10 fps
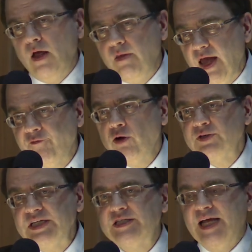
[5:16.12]
The F O M
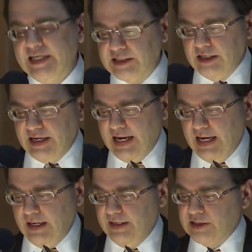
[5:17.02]
C's test
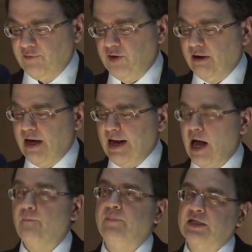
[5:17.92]
today is to figure out
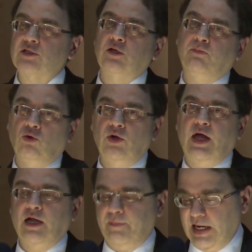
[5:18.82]
how best to deploy
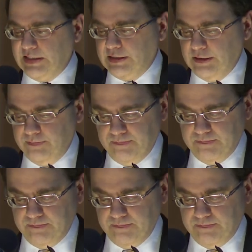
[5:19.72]
that capacity.